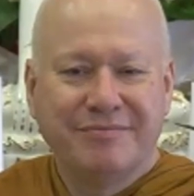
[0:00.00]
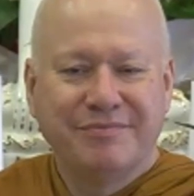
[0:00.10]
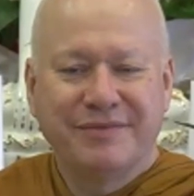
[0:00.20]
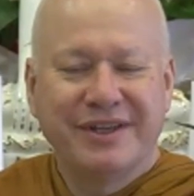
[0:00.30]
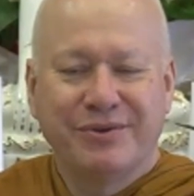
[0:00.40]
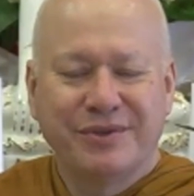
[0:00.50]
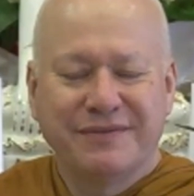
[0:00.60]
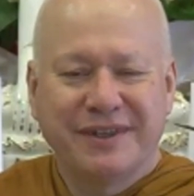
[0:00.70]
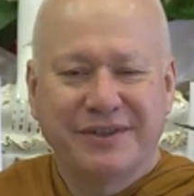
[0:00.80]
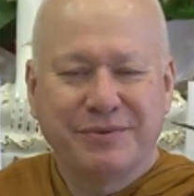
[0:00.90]
He always
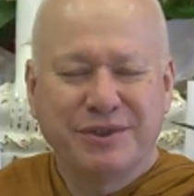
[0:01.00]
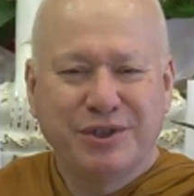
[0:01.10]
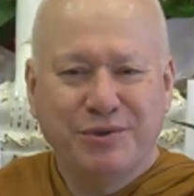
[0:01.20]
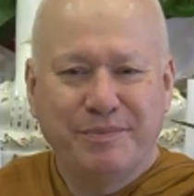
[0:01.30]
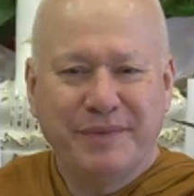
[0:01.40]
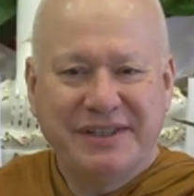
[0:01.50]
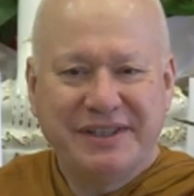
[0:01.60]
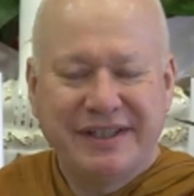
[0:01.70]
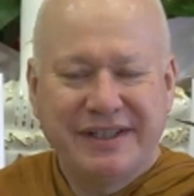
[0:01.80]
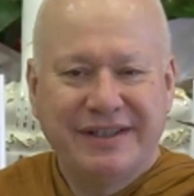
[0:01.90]
felt he was too
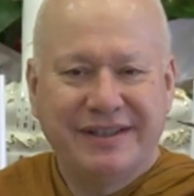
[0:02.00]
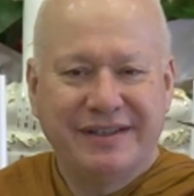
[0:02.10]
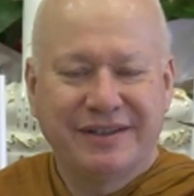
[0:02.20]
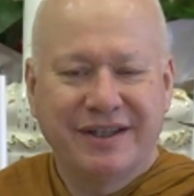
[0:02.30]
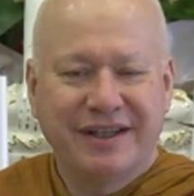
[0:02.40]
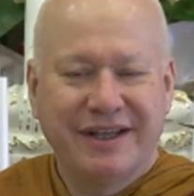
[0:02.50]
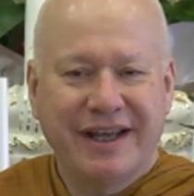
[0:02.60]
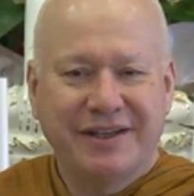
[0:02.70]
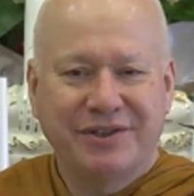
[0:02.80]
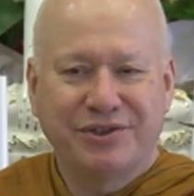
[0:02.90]
busy, and he
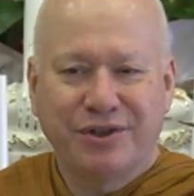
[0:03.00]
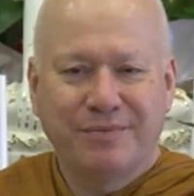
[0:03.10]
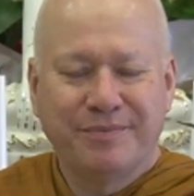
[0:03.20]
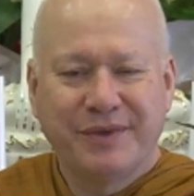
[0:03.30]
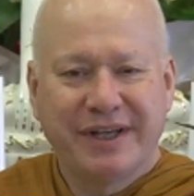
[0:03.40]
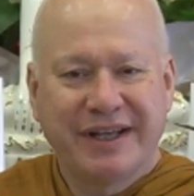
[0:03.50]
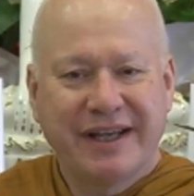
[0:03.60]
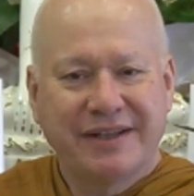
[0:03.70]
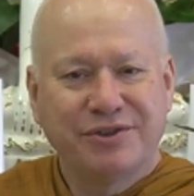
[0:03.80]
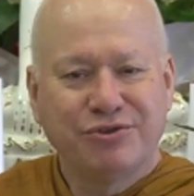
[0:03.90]
had a job where he
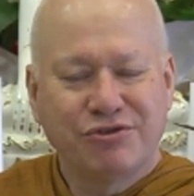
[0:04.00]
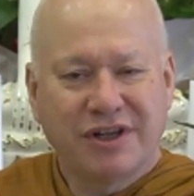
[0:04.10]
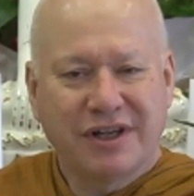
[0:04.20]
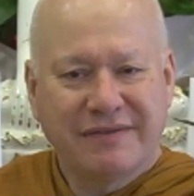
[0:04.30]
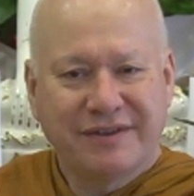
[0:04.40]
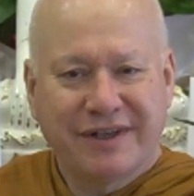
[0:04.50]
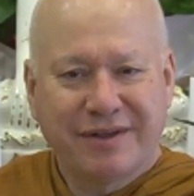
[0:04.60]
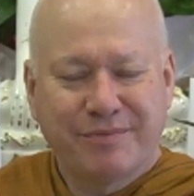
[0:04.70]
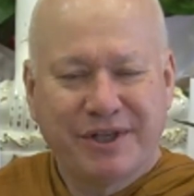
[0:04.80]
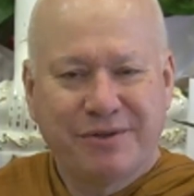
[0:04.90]
had to drive
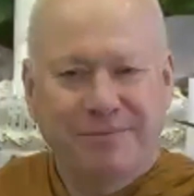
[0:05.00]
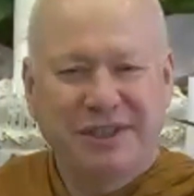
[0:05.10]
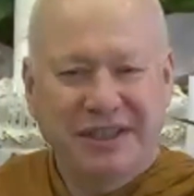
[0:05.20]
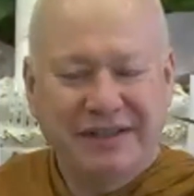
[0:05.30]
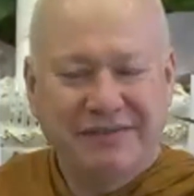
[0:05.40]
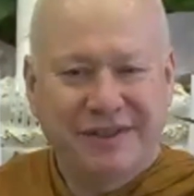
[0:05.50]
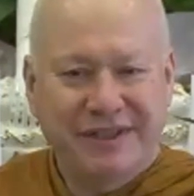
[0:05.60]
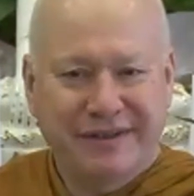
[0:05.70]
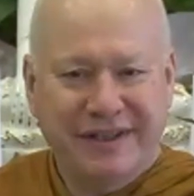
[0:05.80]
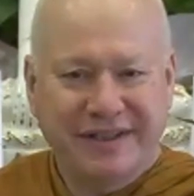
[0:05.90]
around Melbourne delivering
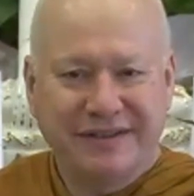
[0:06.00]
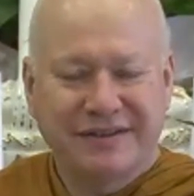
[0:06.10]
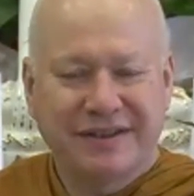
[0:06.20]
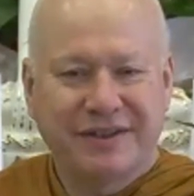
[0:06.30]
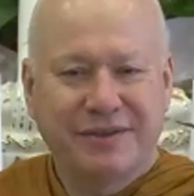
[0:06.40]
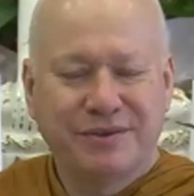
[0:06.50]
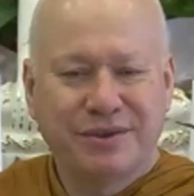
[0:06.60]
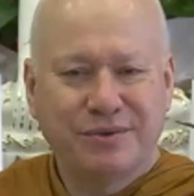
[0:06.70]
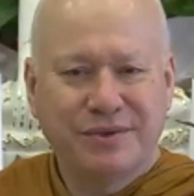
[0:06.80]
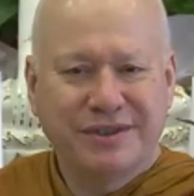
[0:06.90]
things. So he was
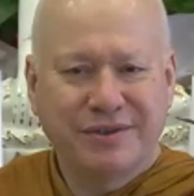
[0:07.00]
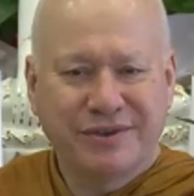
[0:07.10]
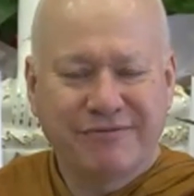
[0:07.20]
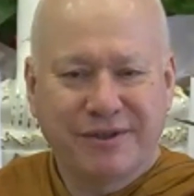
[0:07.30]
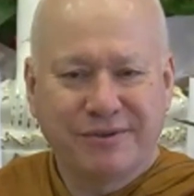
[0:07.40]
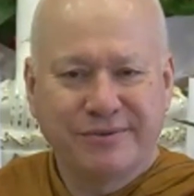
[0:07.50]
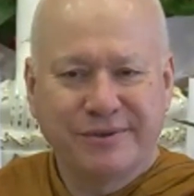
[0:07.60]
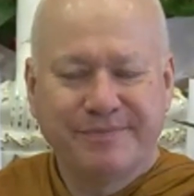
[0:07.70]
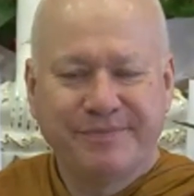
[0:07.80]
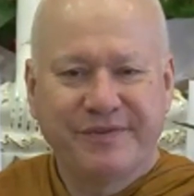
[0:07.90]
always on the road,
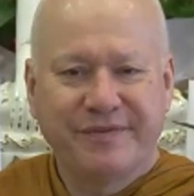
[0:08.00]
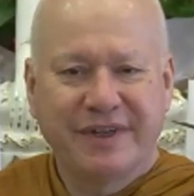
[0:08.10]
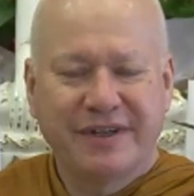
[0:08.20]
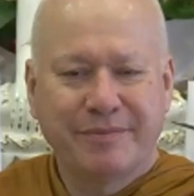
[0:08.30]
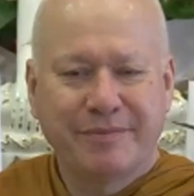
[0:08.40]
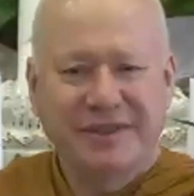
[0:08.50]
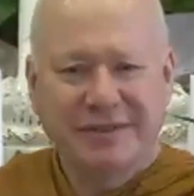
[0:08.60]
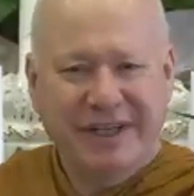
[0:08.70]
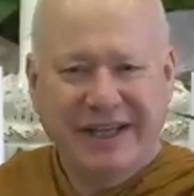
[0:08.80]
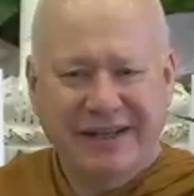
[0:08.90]
very busy,
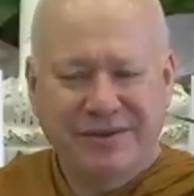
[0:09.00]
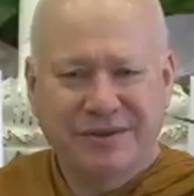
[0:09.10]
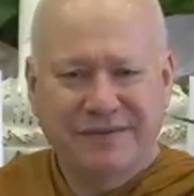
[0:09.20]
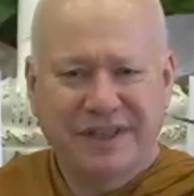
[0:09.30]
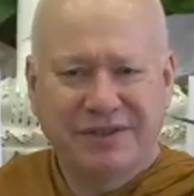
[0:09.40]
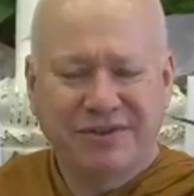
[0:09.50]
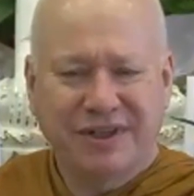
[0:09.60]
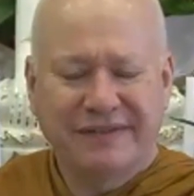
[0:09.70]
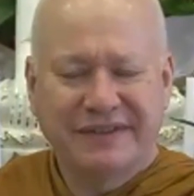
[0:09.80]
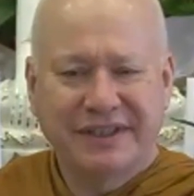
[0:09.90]
many hours a day
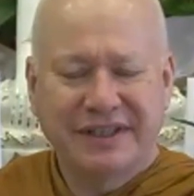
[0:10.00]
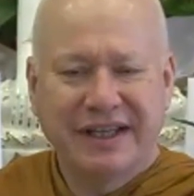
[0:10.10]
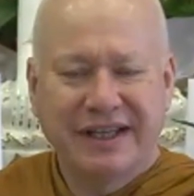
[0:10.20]
driving.